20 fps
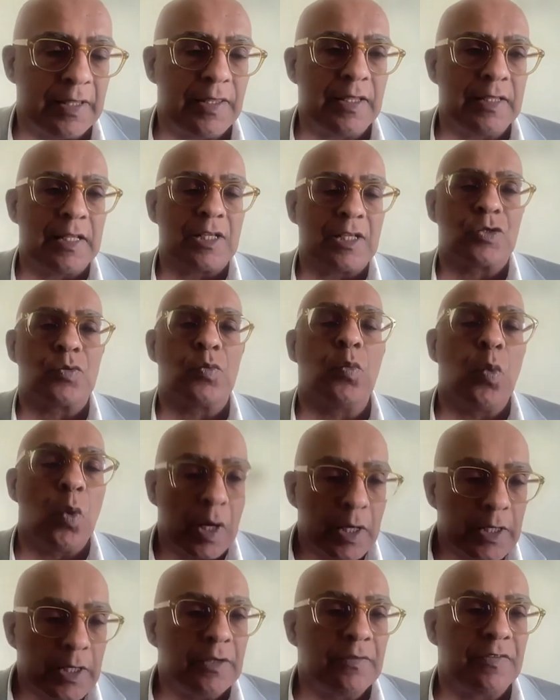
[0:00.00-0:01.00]
that's
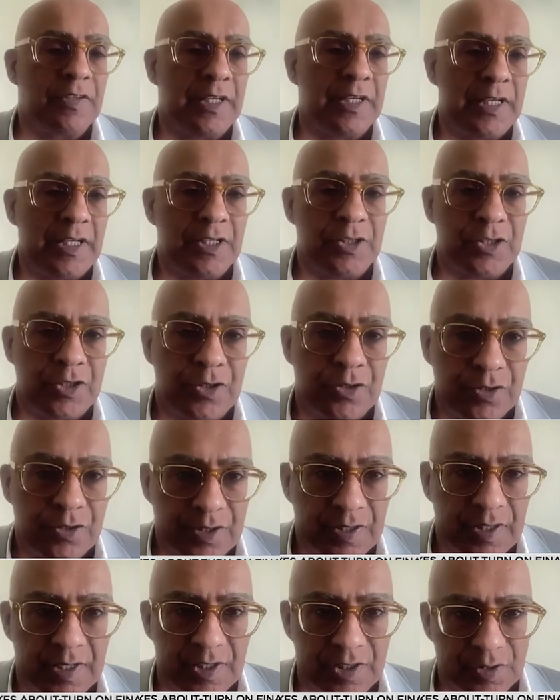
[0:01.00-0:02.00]
one of the
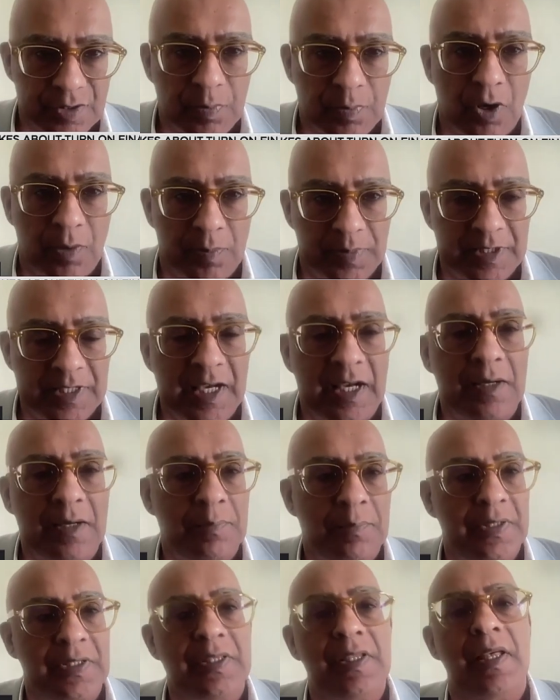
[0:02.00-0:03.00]
issues that has popped
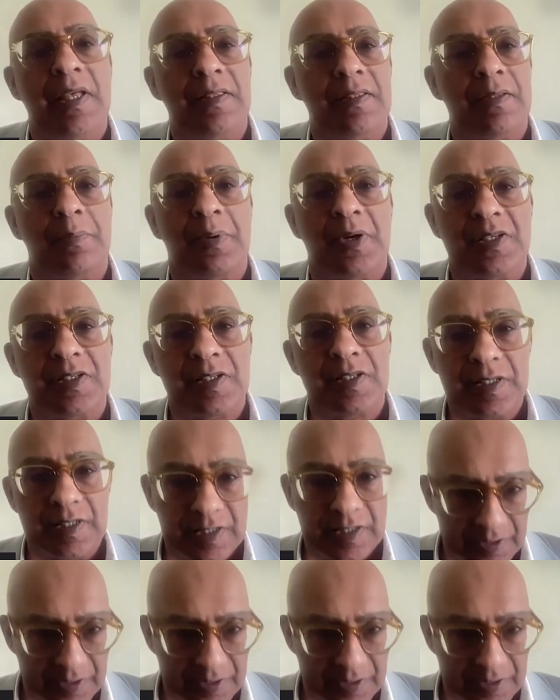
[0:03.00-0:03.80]
up in that the president has